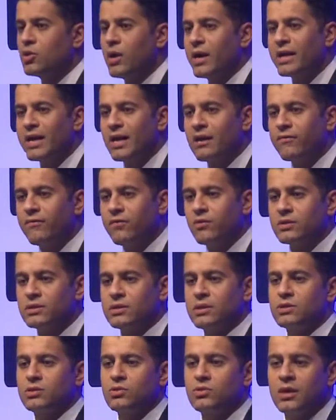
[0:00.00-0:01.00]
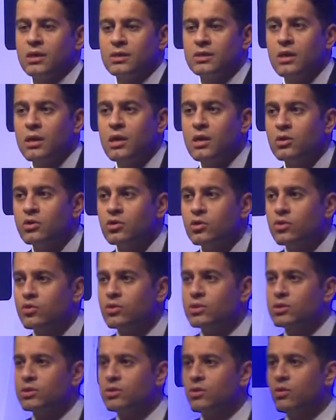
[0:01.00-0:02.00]
So I can force the students to
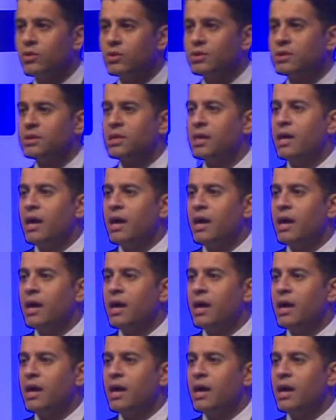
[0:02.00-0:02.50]
use those